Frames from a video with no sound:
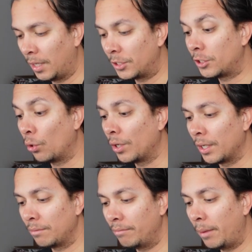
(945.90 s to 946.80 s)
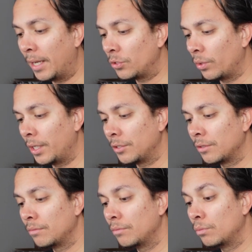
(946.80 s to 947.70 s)
Ahsoka, maybe that's what it is.
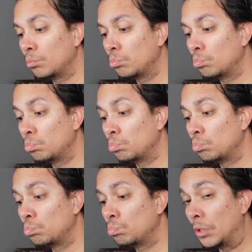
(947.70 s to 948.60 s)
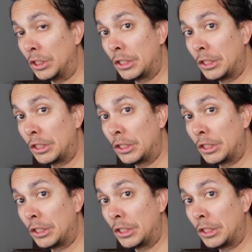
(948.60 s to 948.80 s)
Is